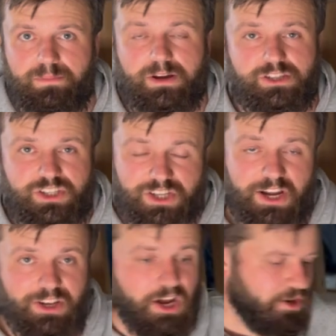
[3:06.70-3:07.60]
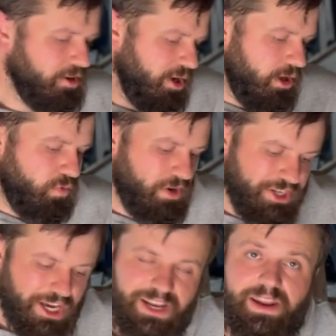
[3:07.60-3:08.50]
because you don't know when
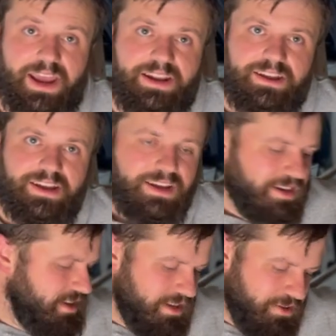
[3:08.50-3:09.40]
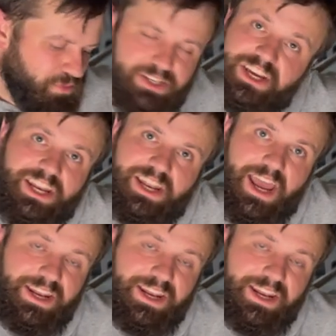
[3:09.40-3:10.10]
you're going to need